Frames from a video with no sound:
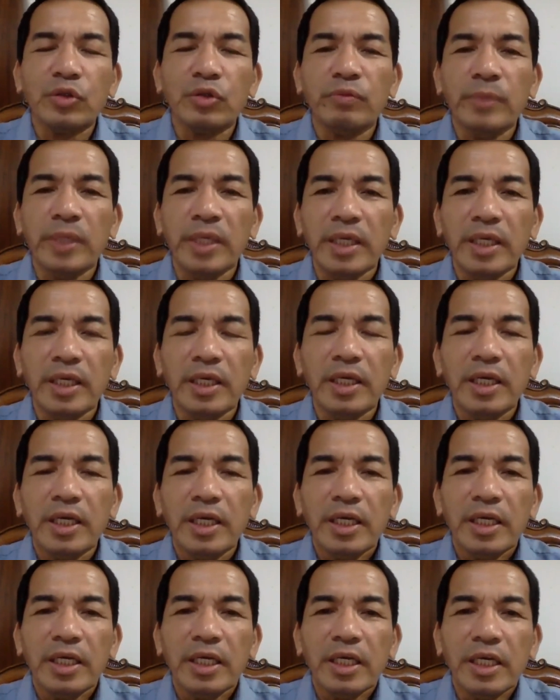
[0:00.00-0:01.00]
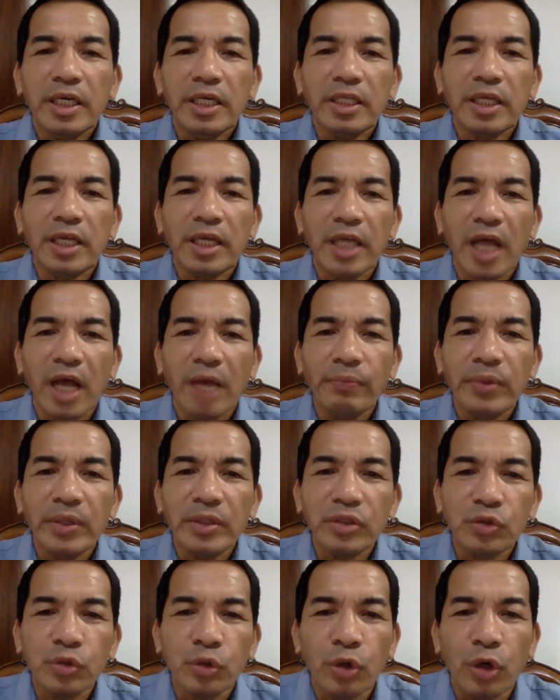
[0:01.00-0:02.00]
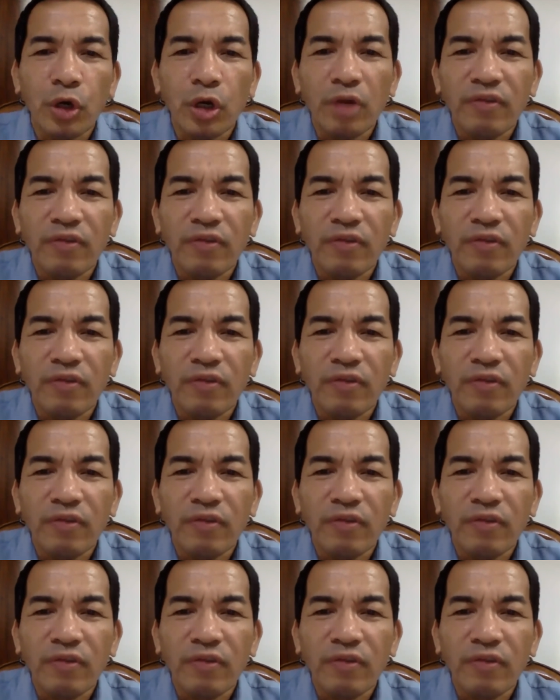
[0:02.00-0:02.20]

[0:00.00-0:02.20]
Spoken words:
to me. It can happen to all